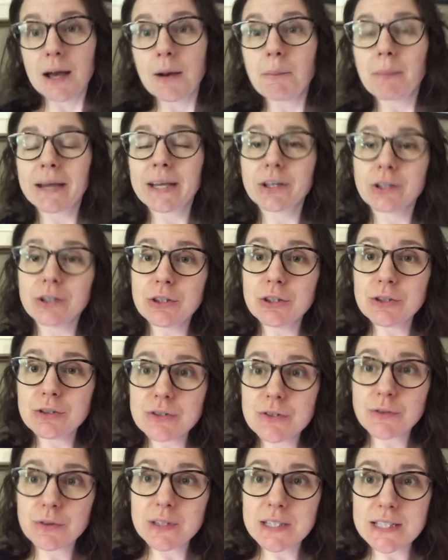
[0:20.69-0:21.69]
My good news
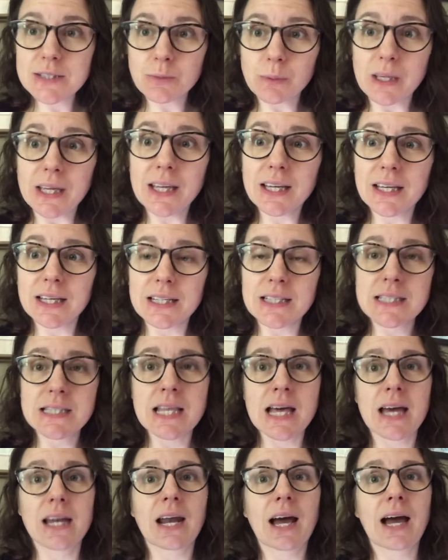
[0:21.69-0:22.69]
for this week is
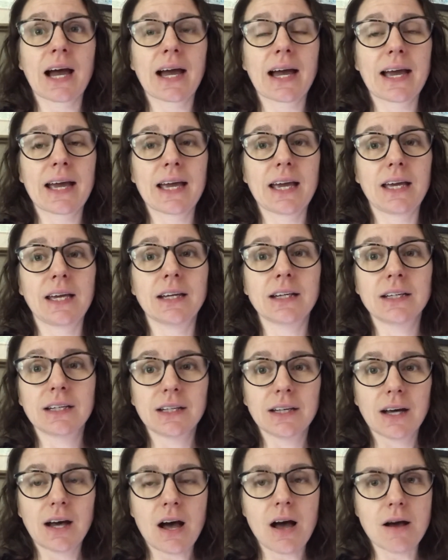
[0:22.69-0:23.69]
that I
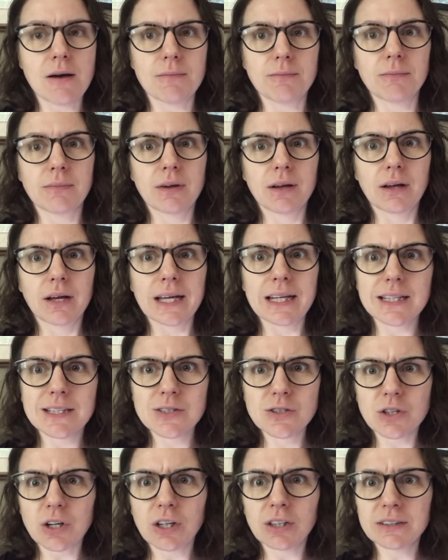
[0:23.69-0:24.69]
um,
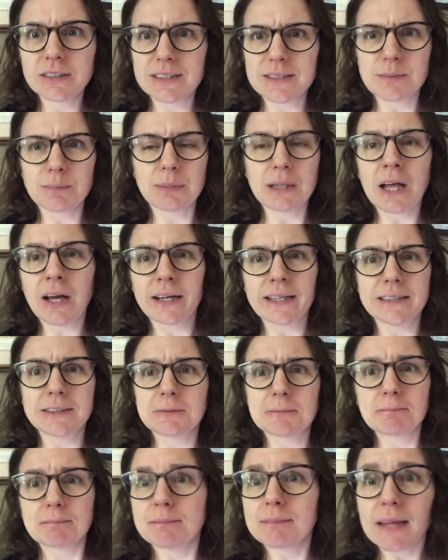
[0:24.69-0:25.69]
installed this blind
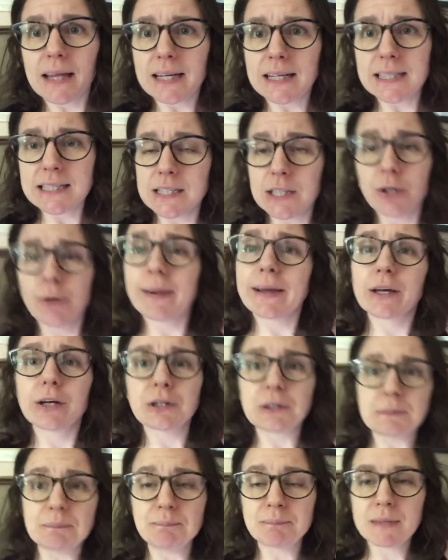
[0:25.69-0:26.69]
and I didn't know I
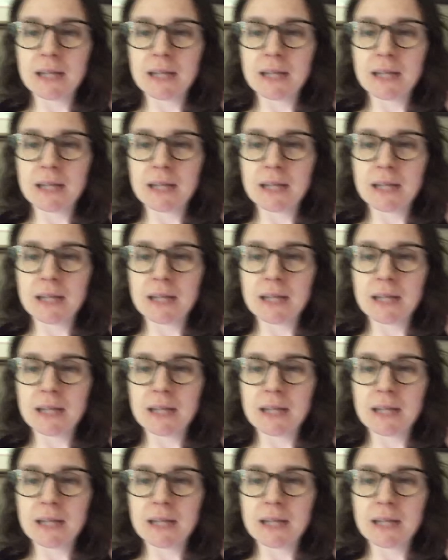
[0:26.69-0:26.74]
could